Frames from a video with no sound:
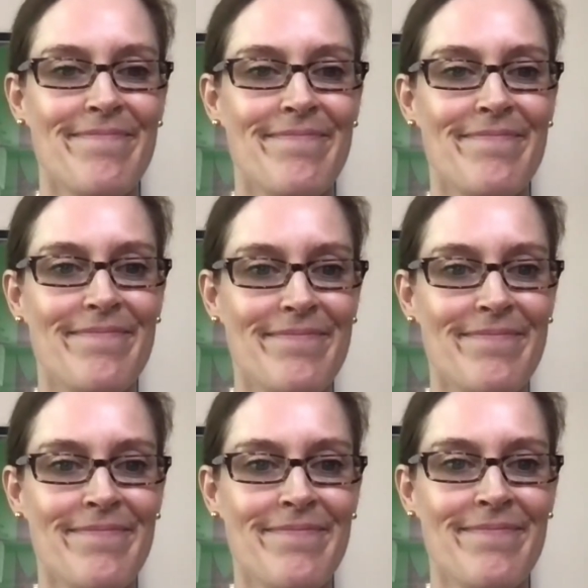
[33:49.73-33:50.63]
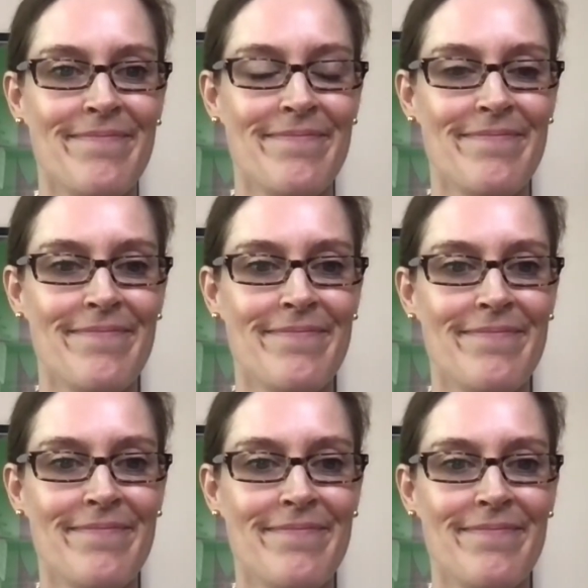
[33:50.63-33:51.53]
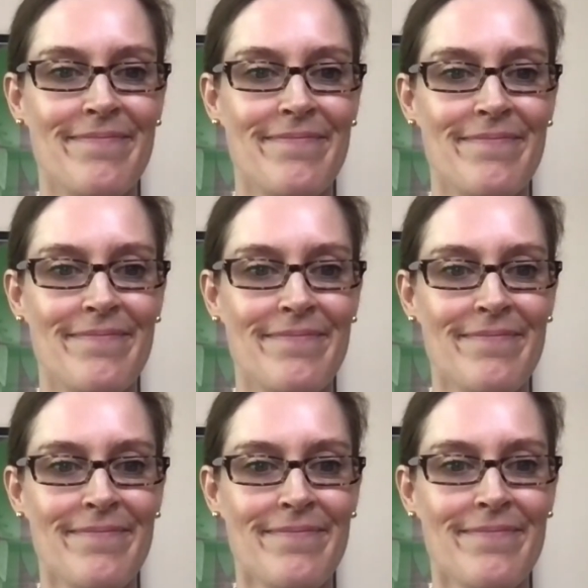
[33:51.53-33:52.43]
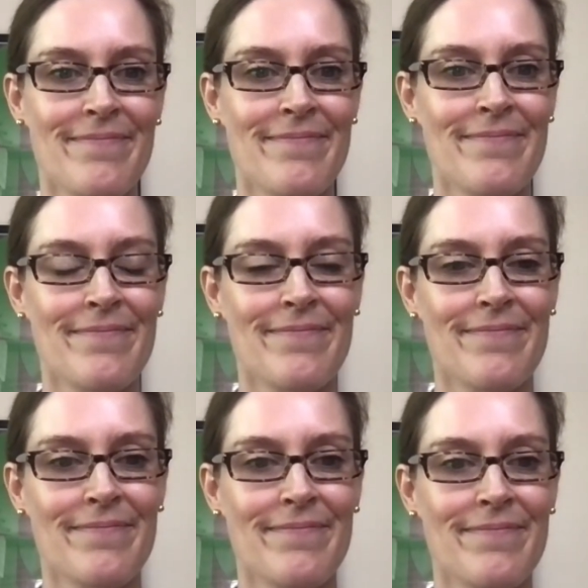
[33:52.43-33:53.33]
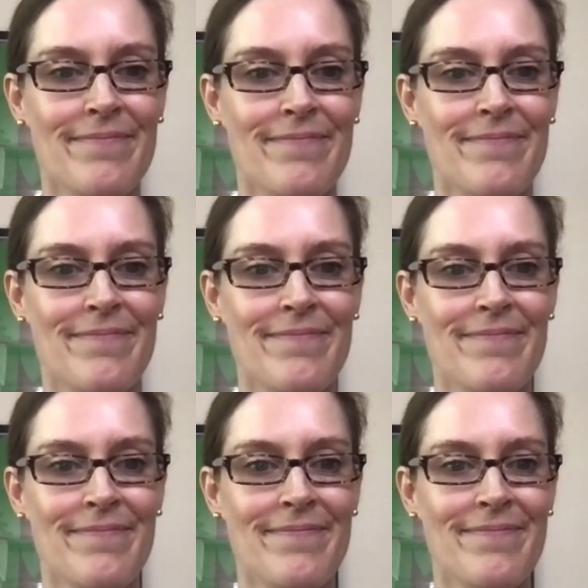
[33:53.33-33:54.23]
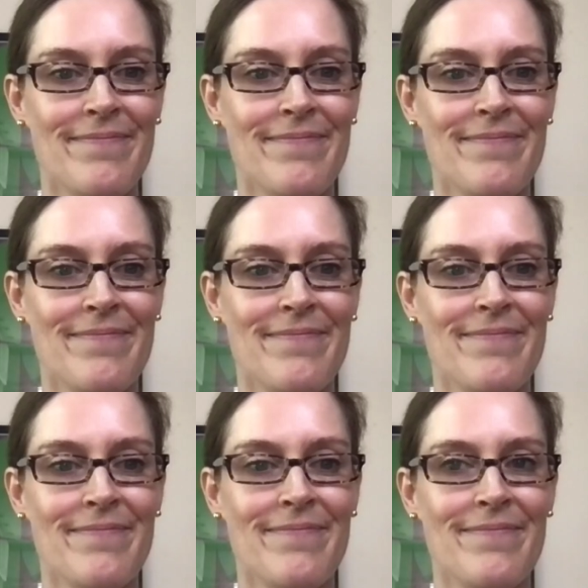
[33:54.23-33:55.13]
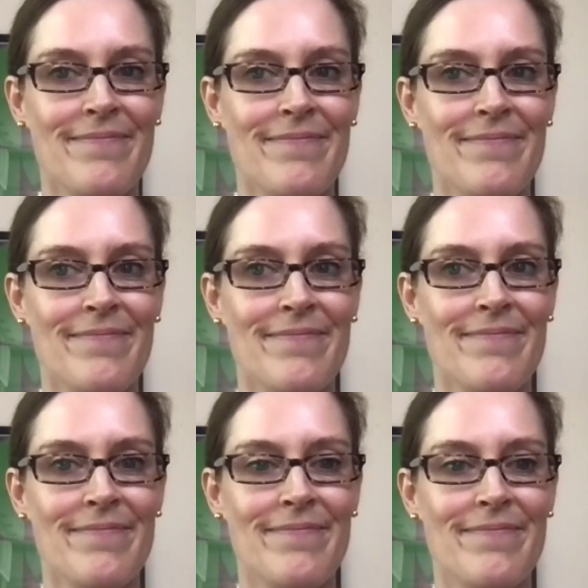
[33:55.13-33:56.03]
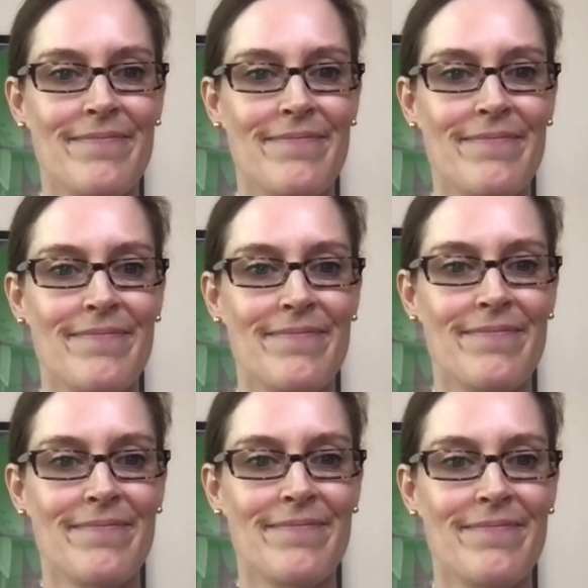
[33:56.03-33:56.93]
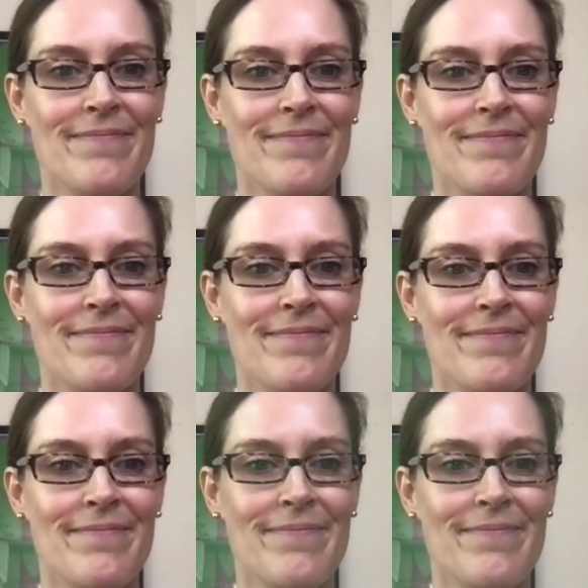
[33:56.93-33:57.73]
This person isn't speaking.